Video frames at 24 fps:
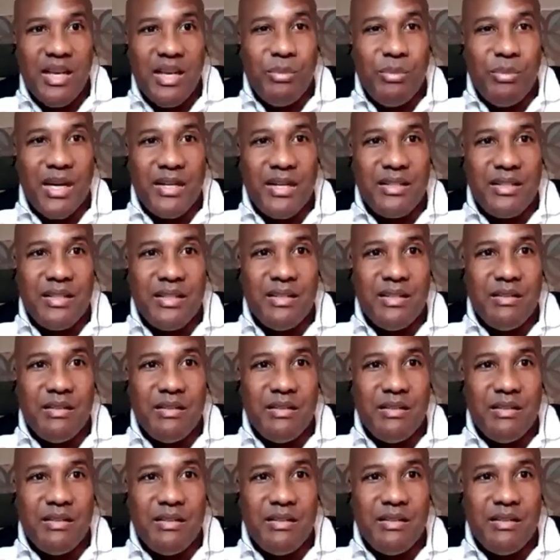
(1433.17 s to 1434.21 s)
But
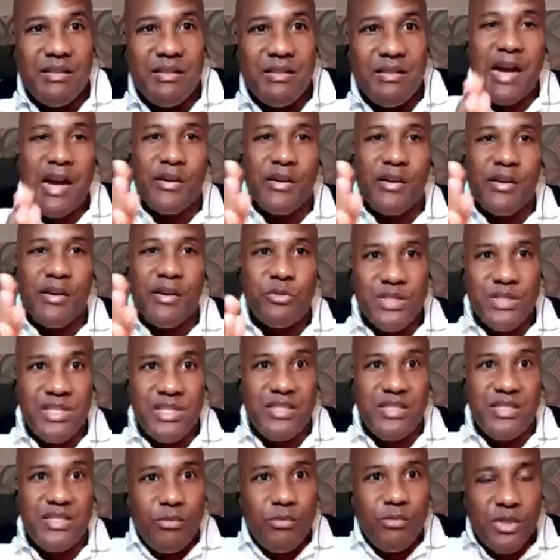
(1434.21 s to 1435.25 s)
the IRS wants
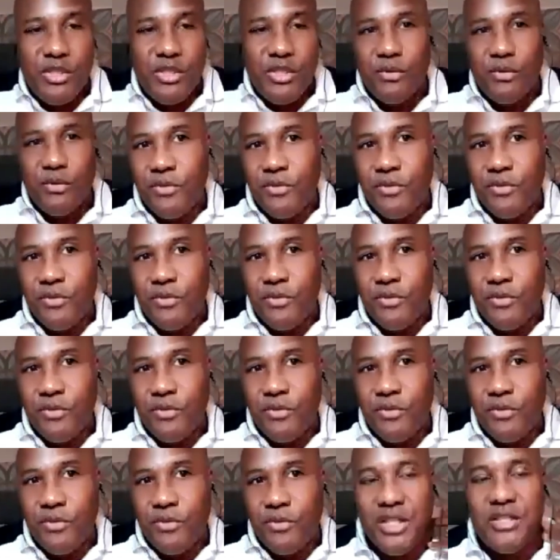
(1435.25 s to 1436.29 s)
to see what your full year
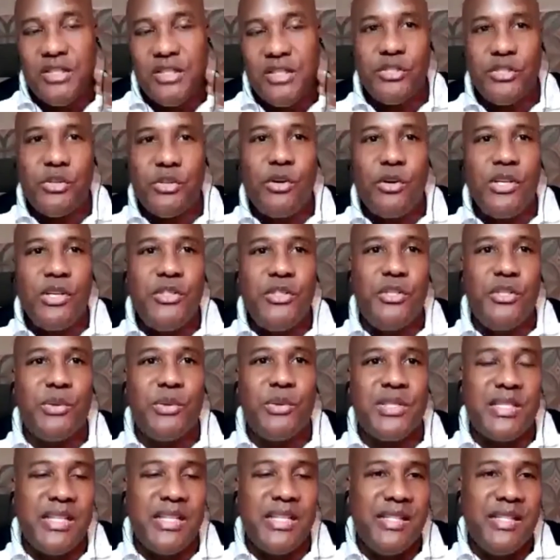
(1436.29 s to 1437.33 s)
position. So it's called a dual
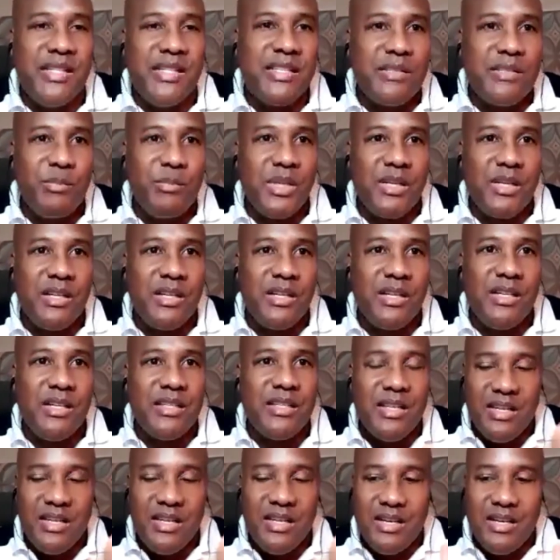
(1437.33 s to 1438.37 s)
status because
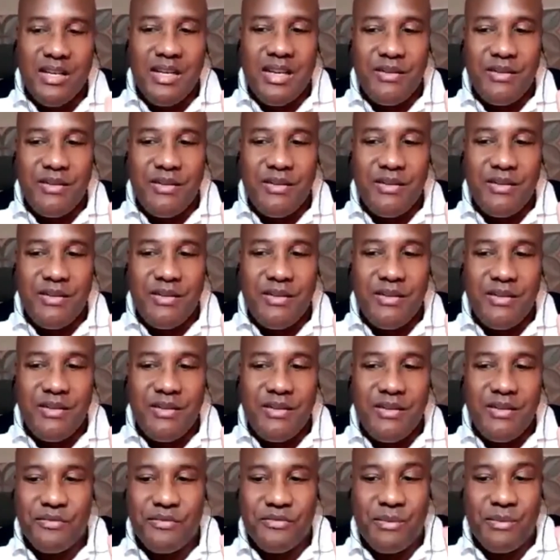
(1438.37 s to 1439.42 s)

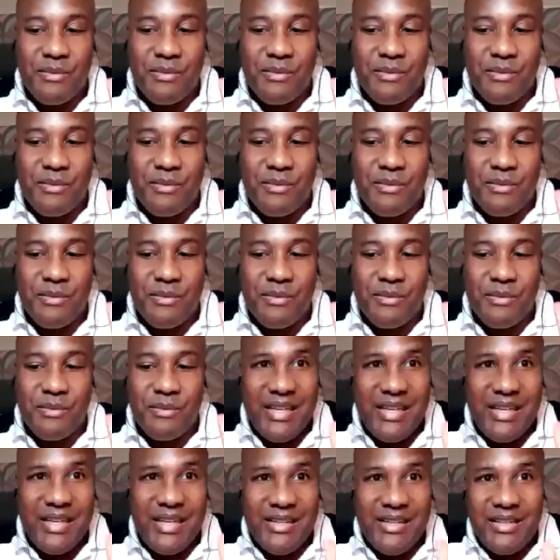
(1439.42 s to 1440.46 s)
effective from the
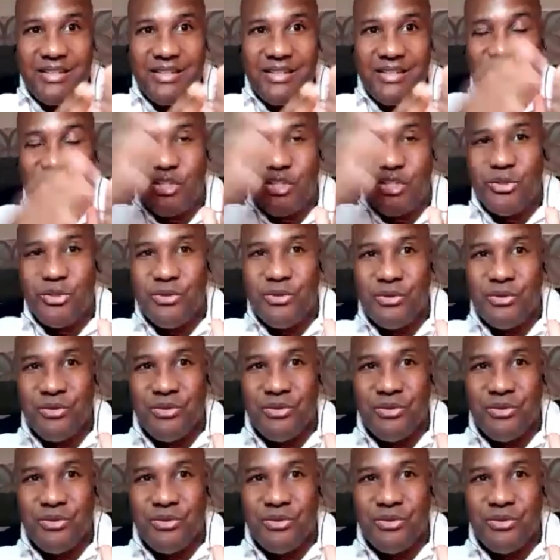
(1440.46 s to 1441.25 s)
10th to